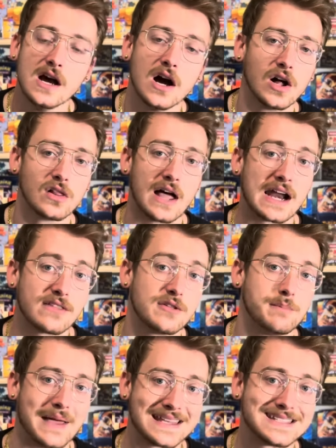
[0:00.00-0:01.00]
A lot of the
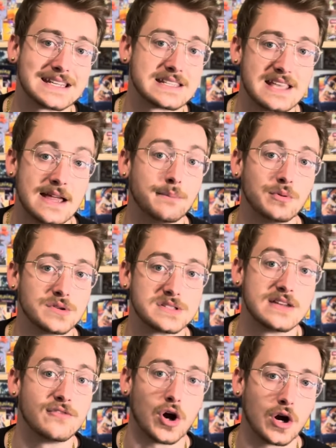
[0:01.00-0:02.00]
best examples
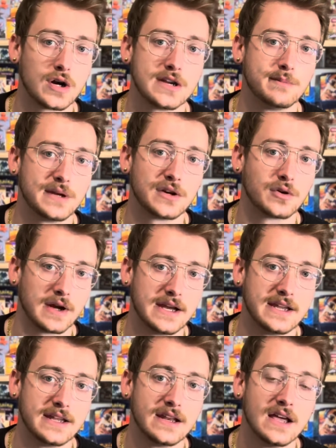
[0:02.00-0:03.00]
have already been
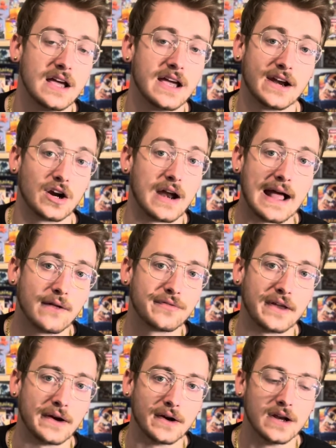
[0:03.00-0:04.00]
graded and are out
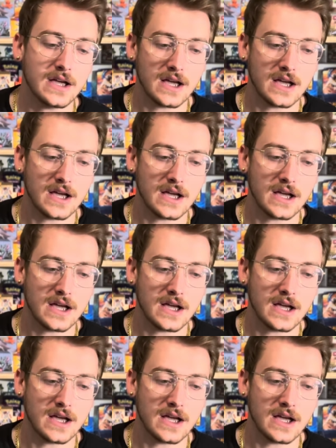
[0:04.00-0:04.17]
there.